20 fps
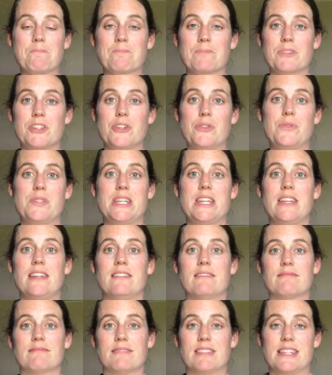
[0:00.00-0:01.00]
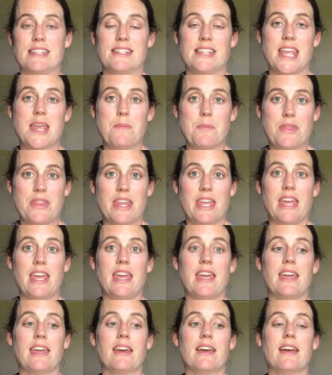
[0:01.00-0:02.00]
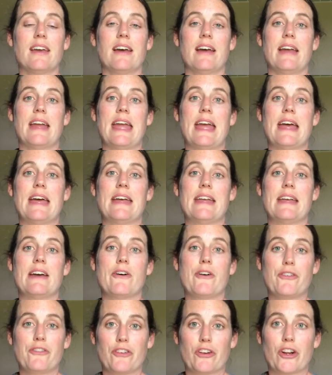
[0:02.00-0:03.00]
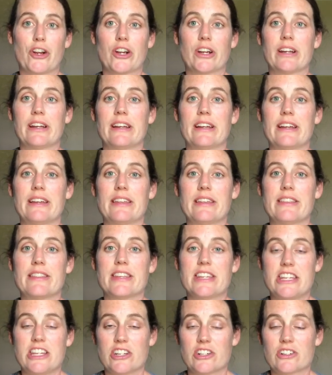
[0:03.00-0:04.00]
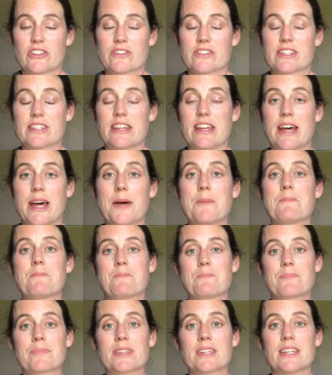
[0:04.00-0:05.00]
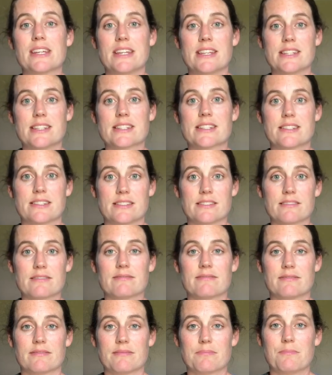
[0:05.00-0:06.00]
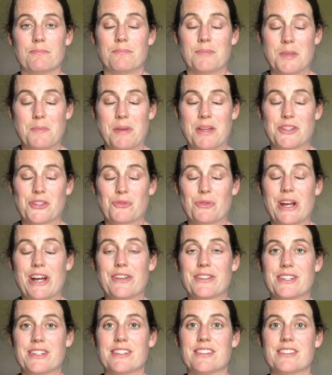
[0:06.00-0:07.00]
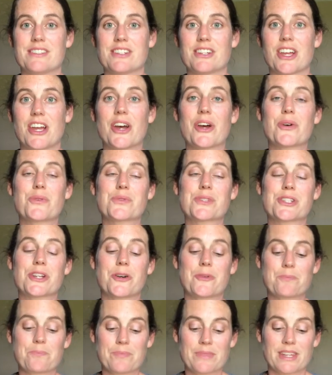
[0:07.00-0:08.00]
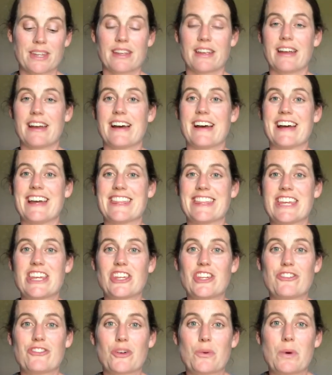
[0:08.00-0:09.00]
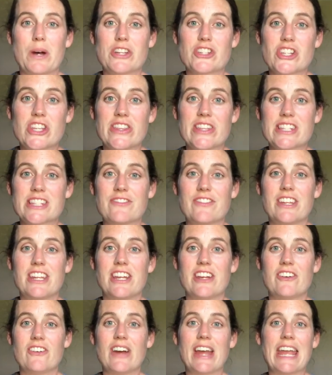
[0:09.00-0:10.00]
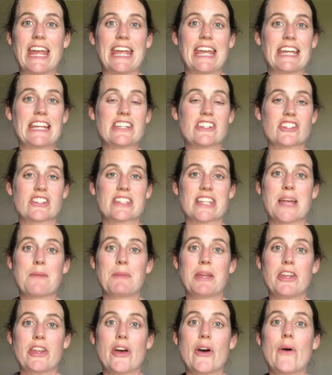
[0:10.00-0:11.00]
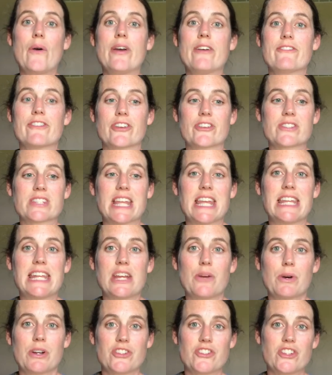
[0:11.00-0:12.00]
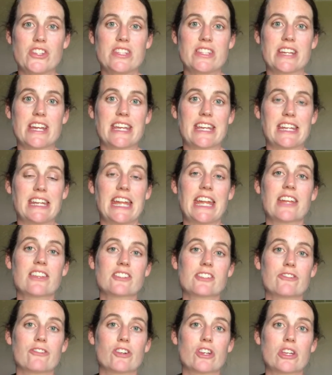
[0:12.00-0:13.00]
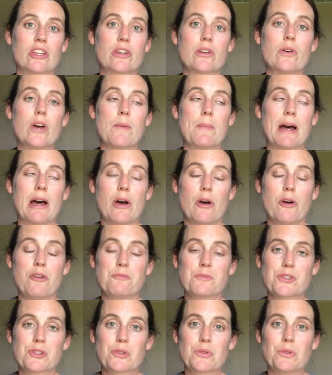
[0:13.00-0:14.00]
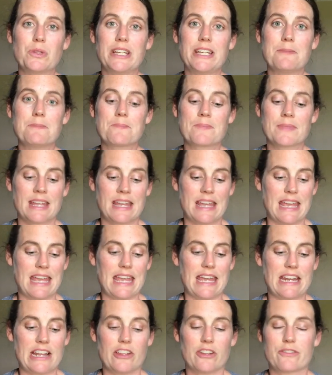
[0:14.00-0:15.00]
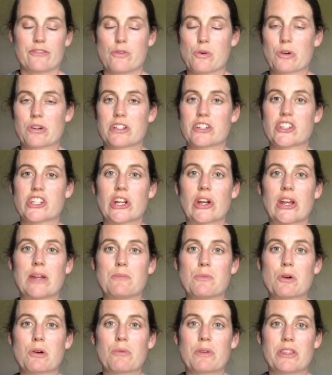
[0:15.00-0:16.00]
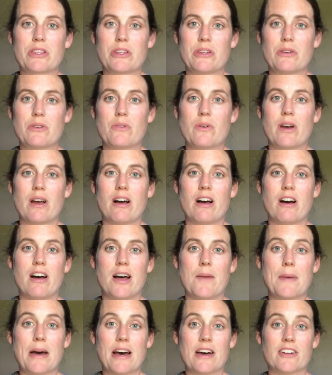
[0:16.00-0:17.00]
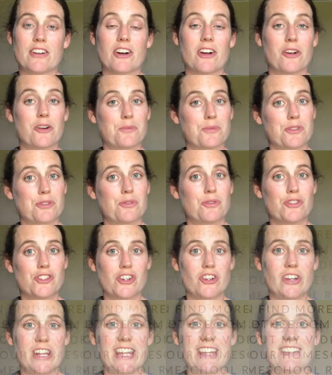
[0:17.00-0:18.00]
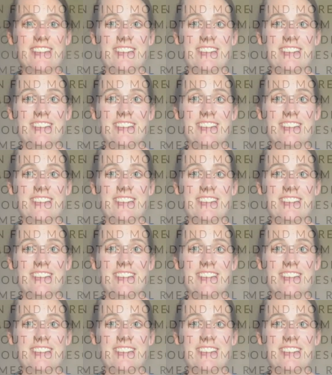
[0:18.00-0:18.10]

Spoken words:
using the same thing over the years is the best route to go. So I thank you for watching this video, and just let me know if there's any questions I can answer for you about homeschooling, and I look forward to sharing more with you about our homeschool journey.